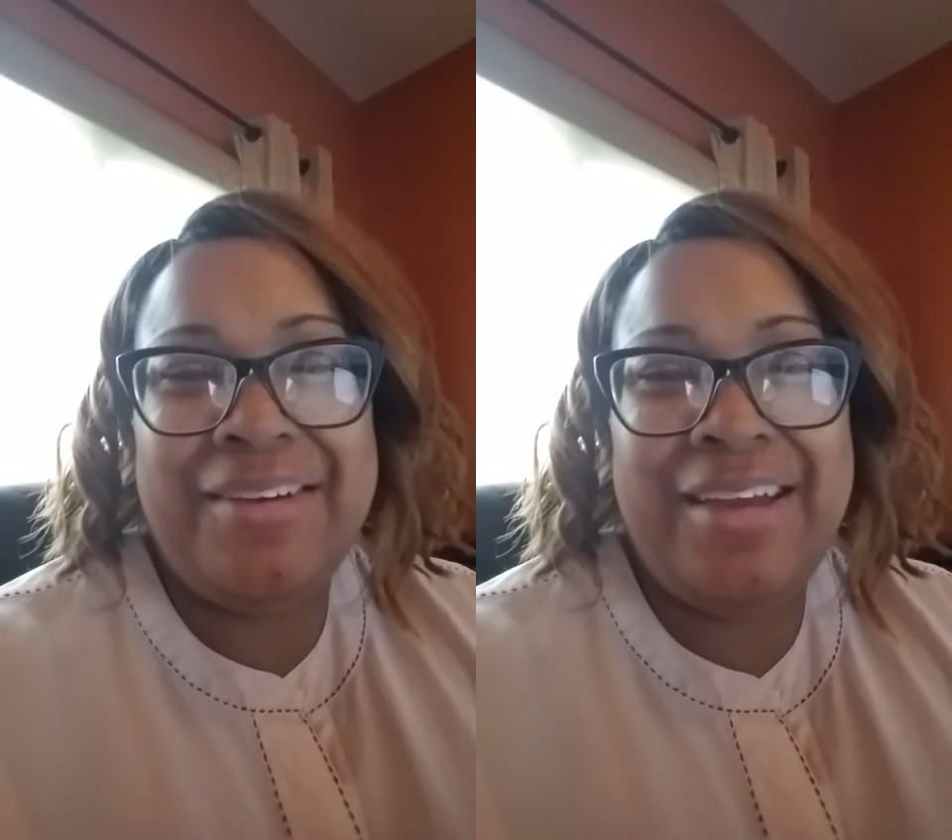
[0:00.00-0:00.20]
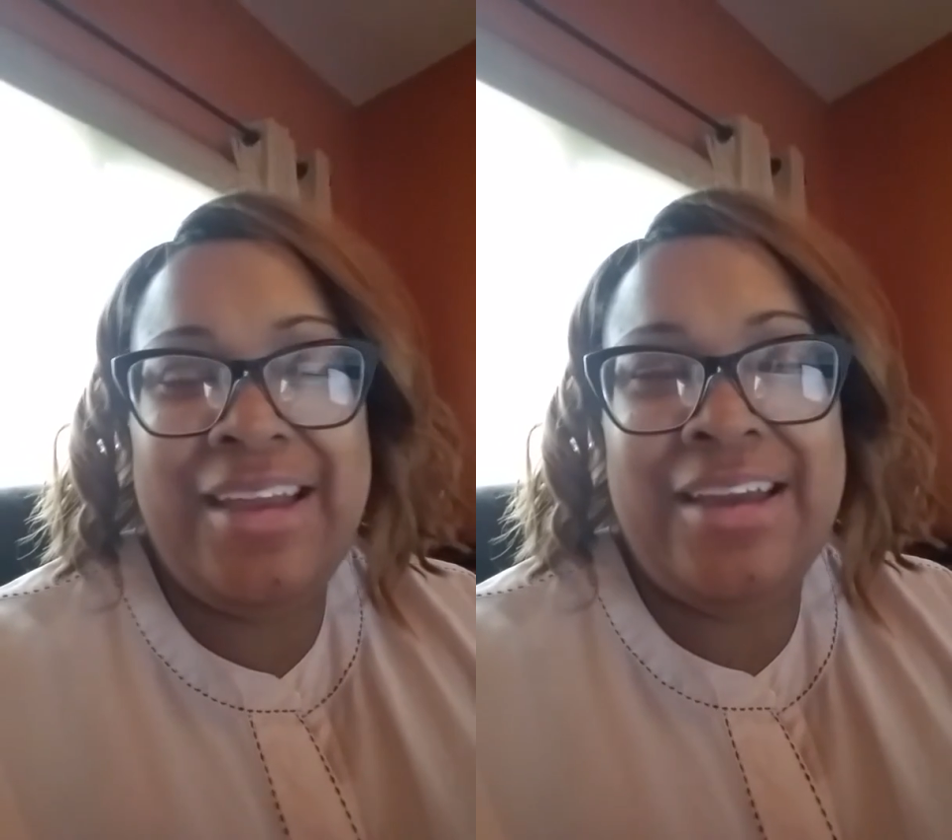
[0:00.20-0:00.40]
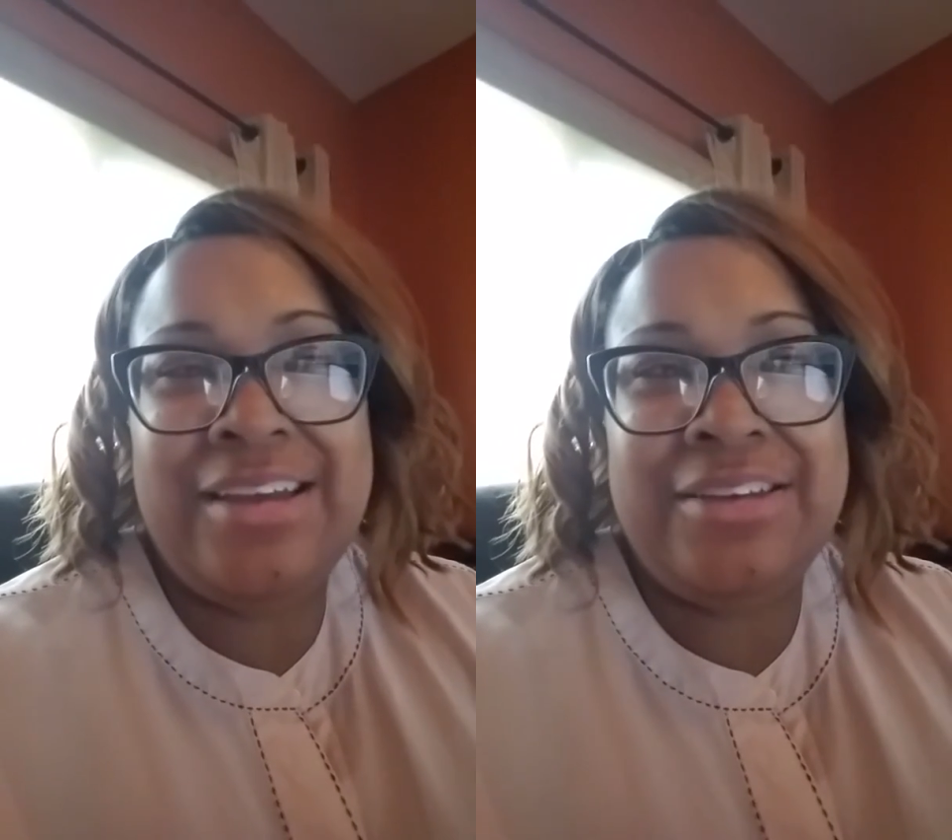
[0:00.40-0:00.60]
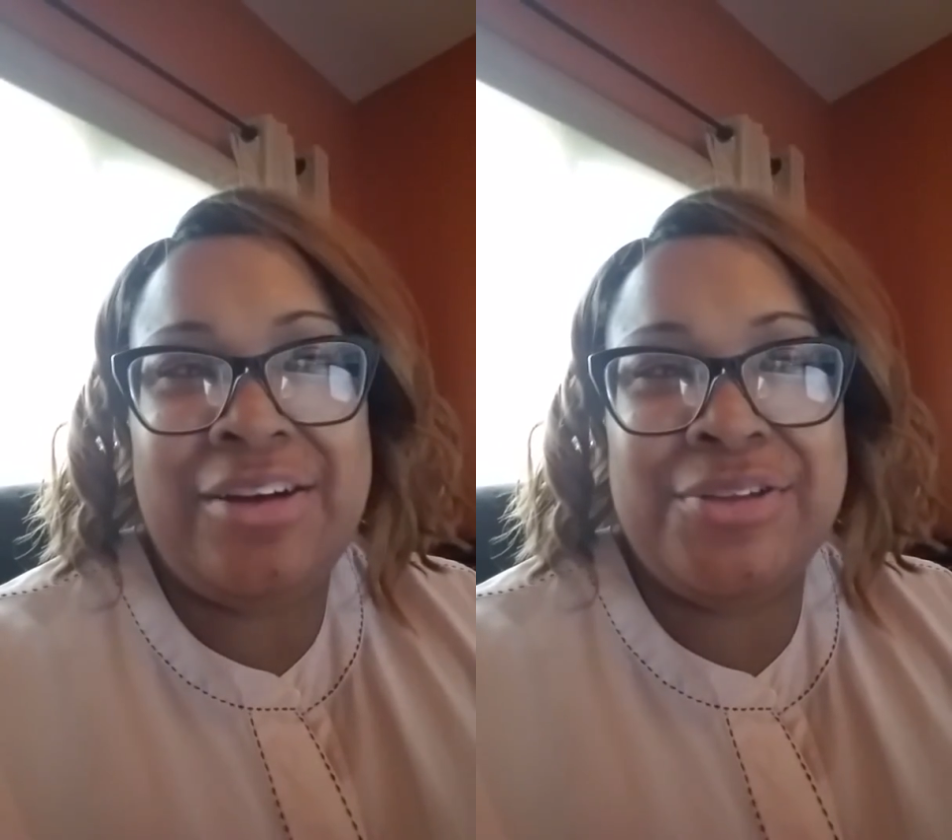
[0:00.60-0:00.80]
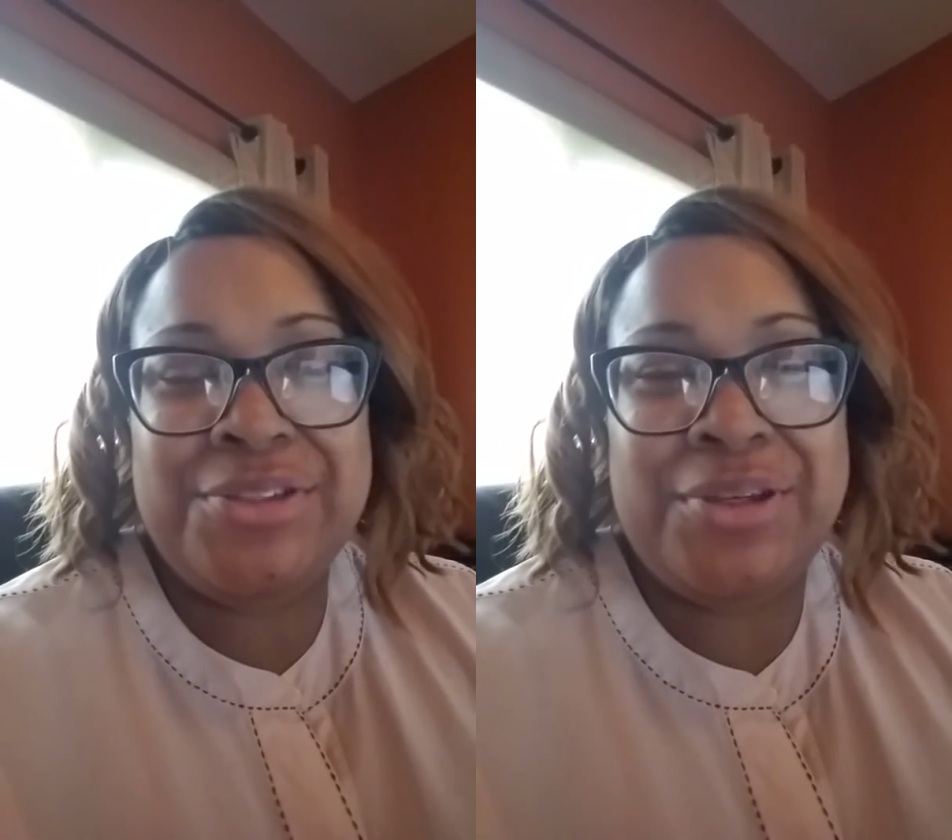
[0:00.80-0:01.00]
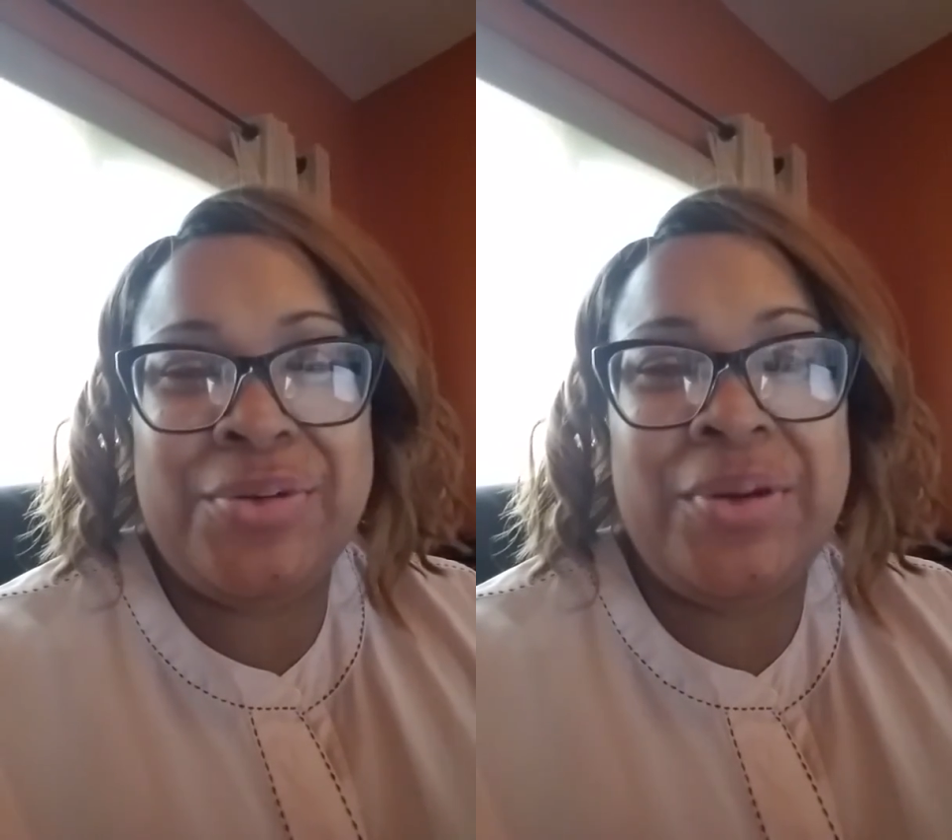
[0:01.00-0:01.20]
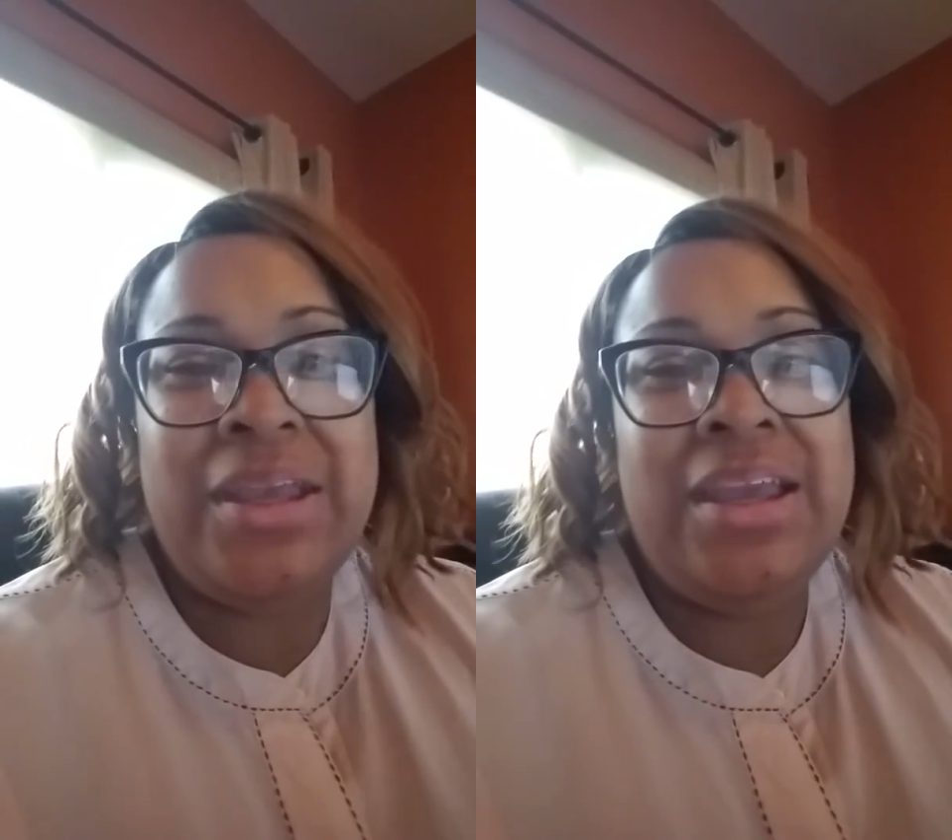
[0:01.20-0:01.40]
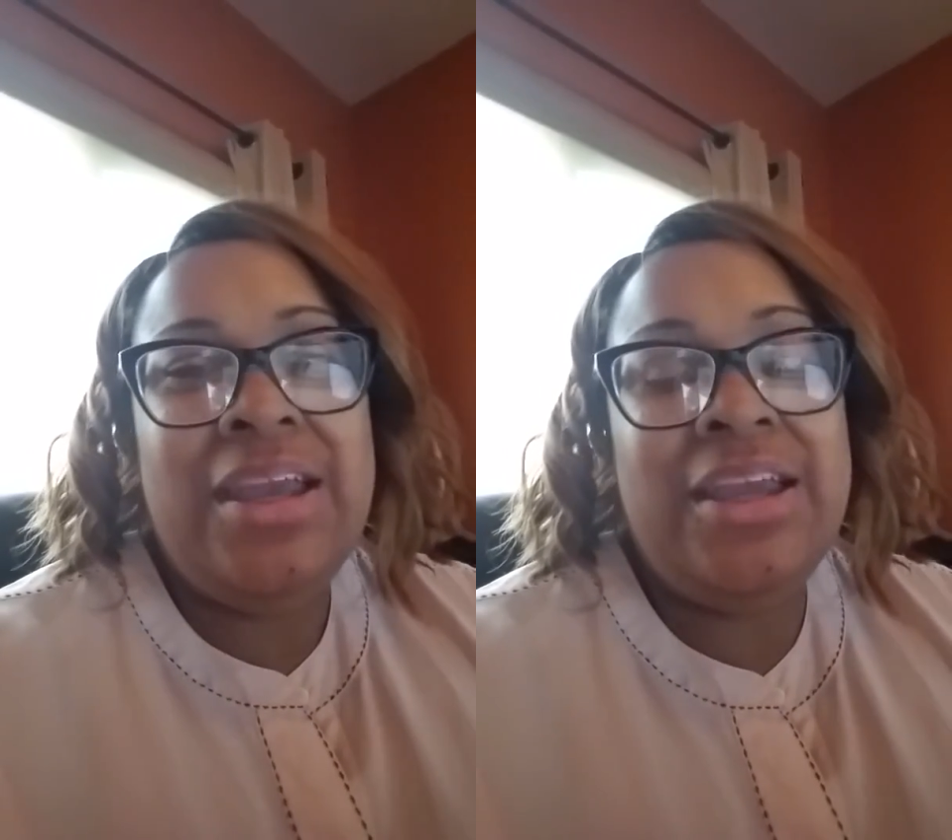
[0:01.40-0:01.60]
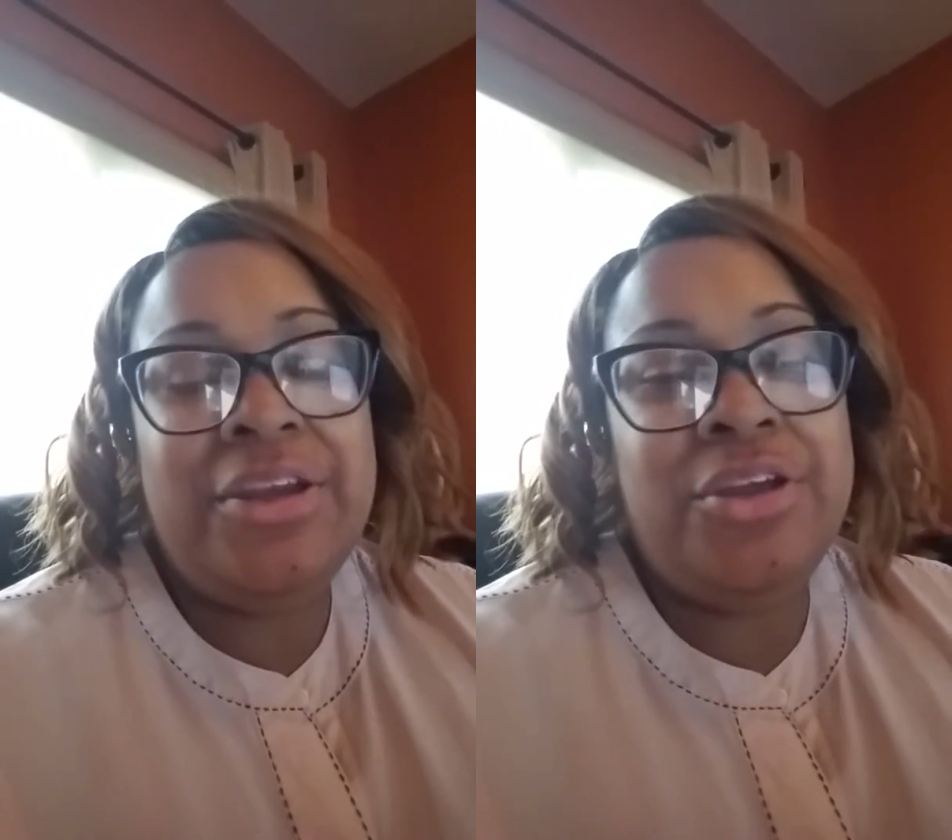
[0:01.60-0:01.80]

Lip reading: and also in a